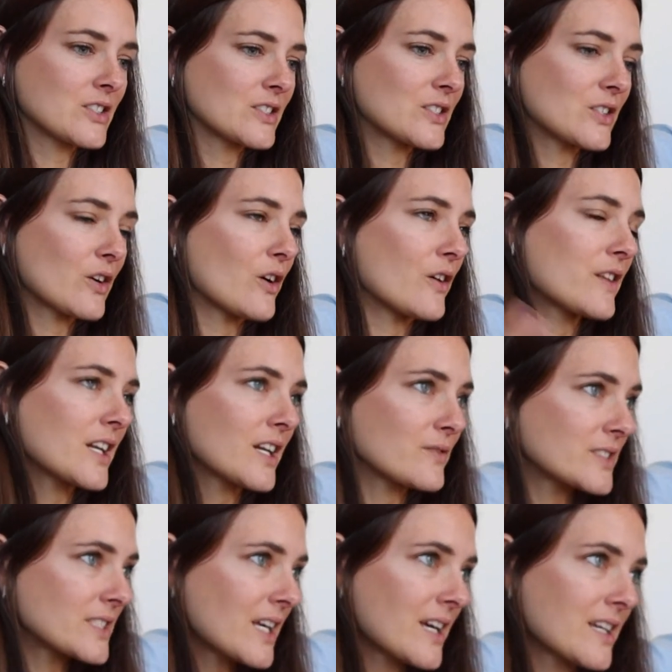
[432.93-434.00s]
got so hot that I
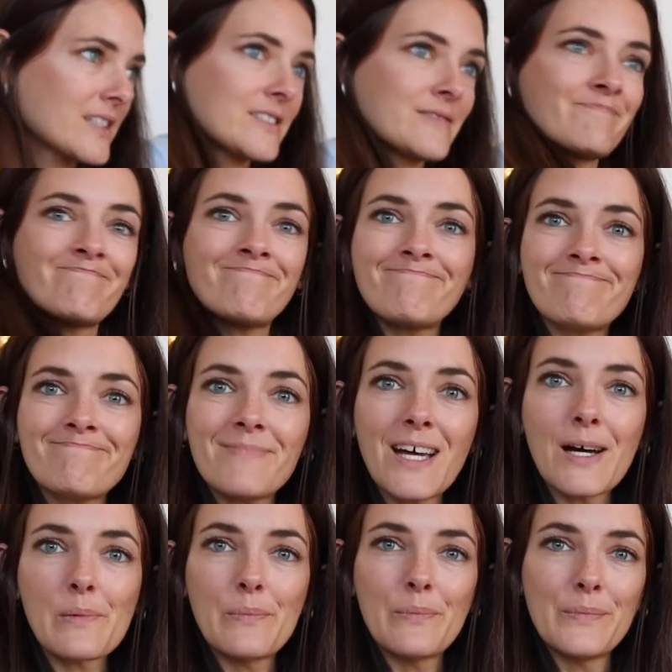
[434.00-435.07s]
was like,
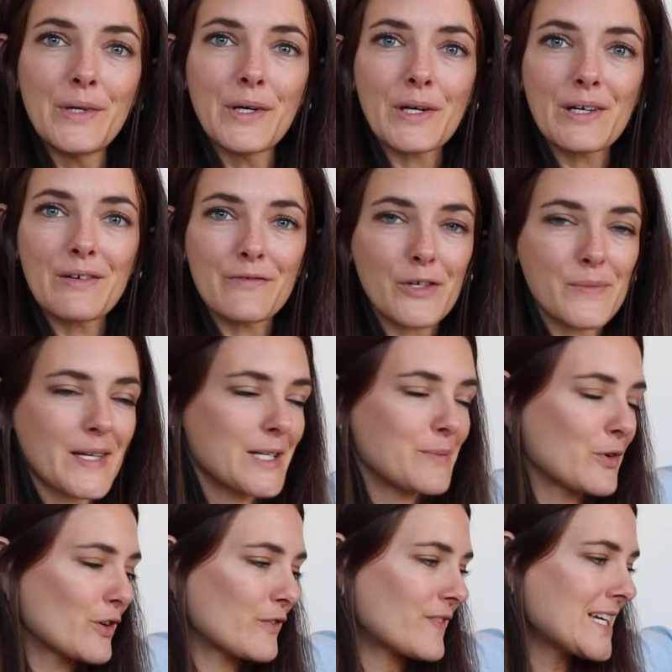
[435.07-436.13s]
no, not going to film any
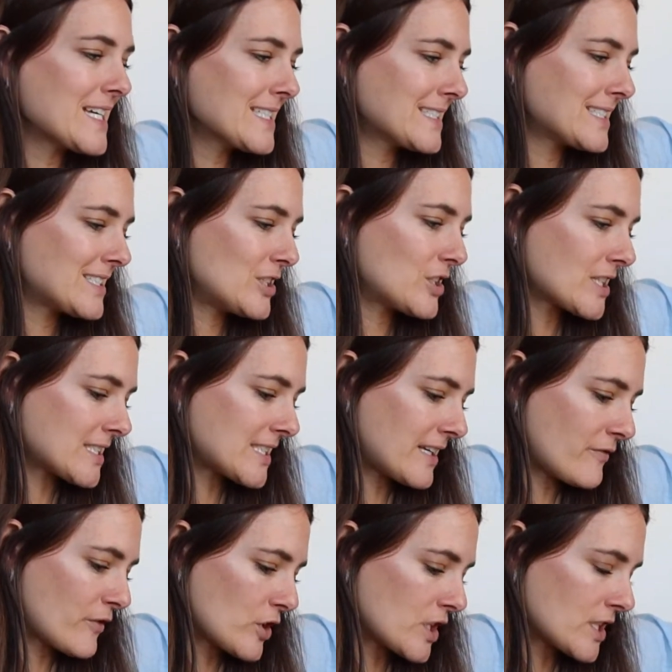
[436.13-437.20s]
more of these. You can
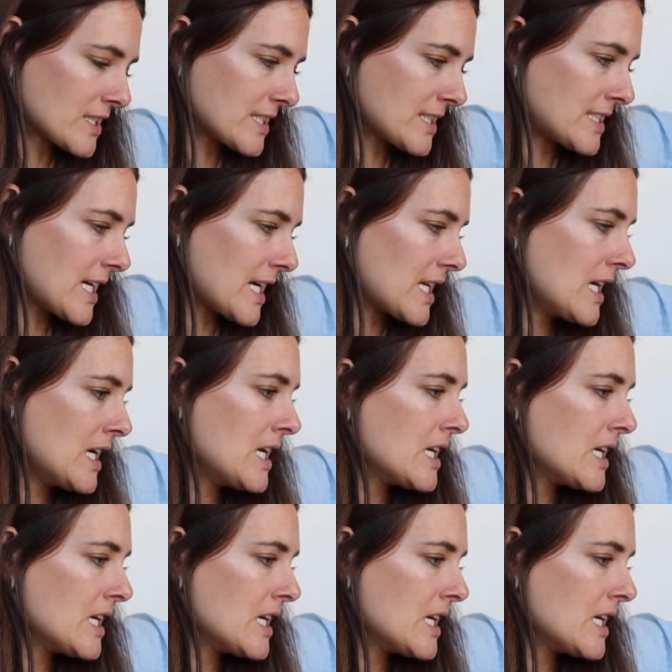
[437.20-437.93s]
see photos instead.